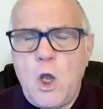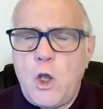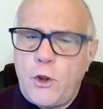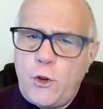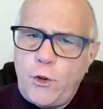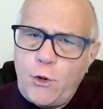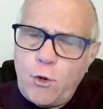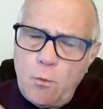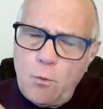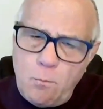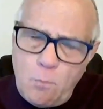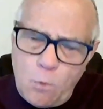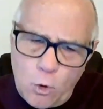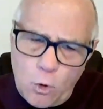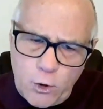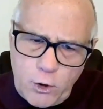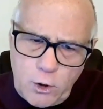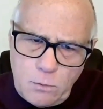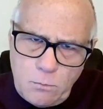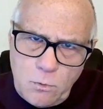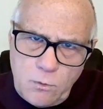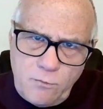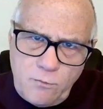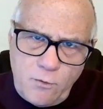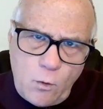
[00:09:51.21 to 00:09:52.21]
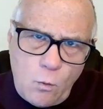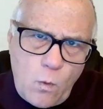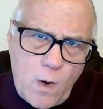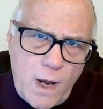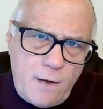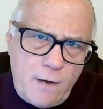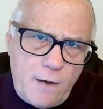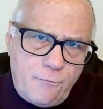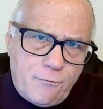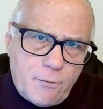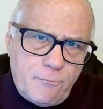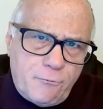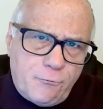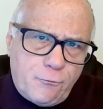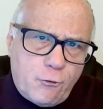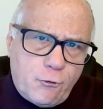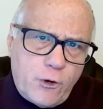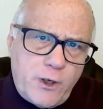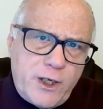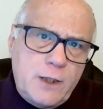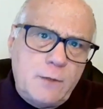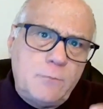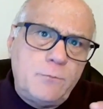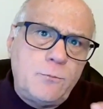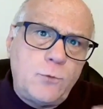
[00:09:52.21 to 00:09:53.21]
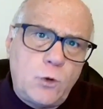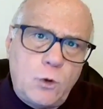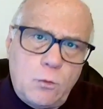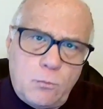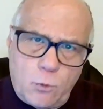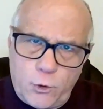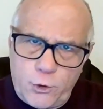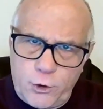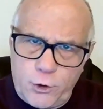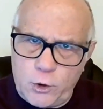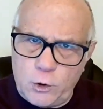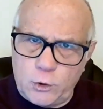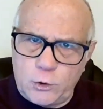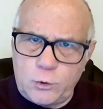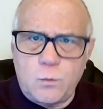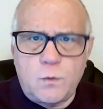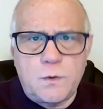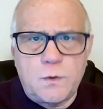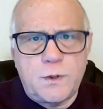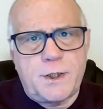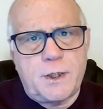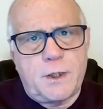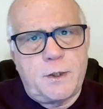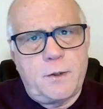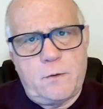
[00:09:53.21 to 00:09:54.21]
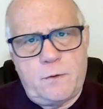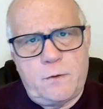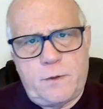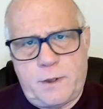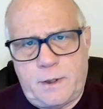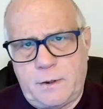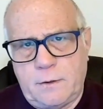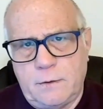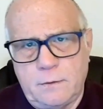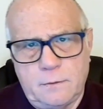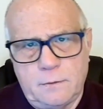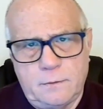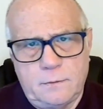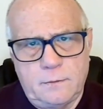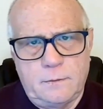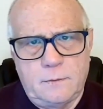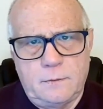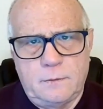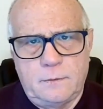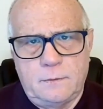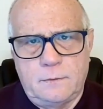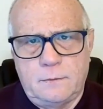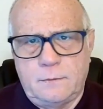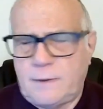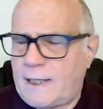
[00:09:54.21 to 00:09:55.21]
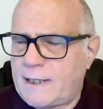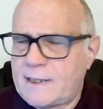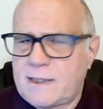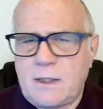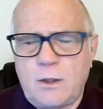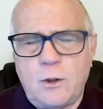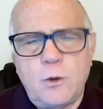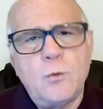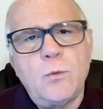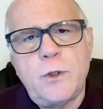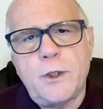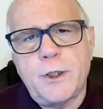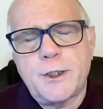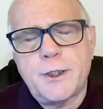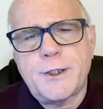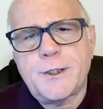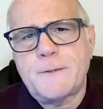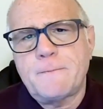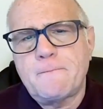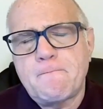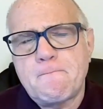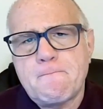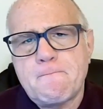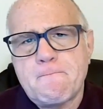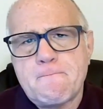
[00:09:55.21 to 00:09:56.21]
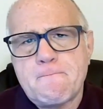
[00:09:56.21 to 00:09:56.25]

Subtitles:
The more you move away from freedom, the more you go towards security. That's how it works.